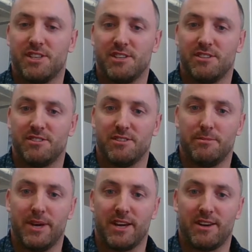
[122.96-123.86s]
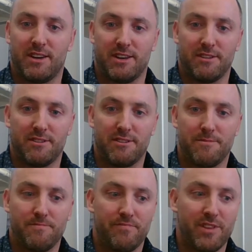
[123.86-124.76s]
into the bank account.
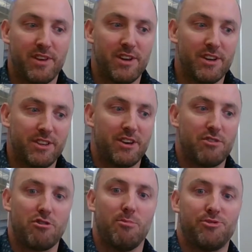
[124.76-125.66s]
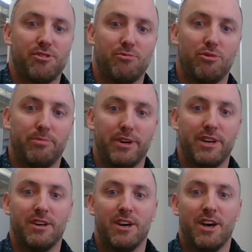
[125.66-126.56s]
The other option would
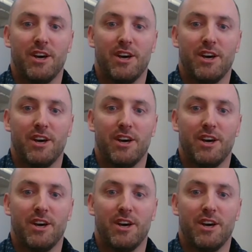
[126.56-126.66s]
be